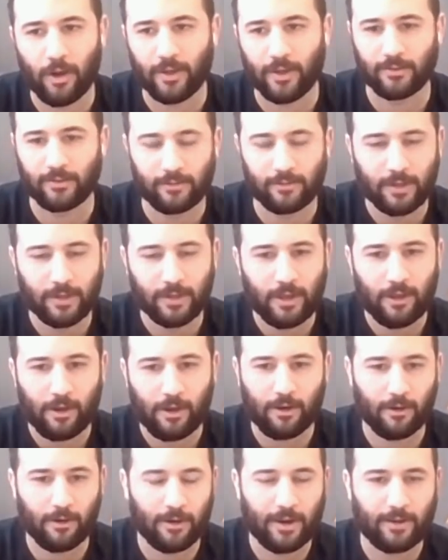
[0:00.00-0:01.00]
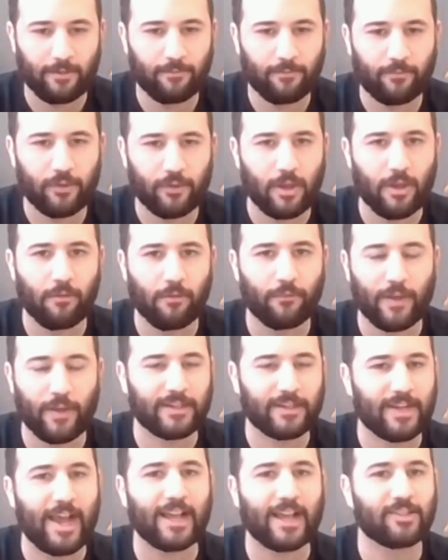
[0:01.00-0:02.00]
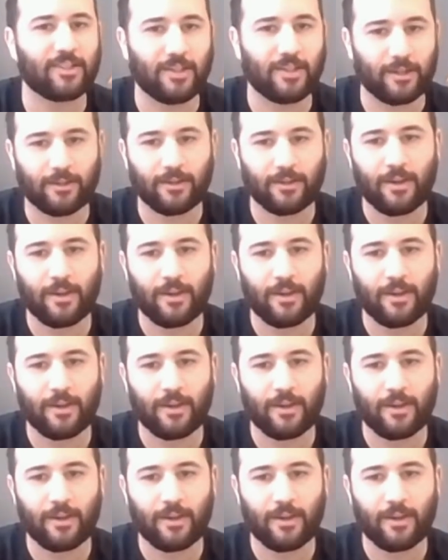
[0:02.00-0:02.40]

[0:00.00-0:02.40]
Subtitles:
one, are a fantastic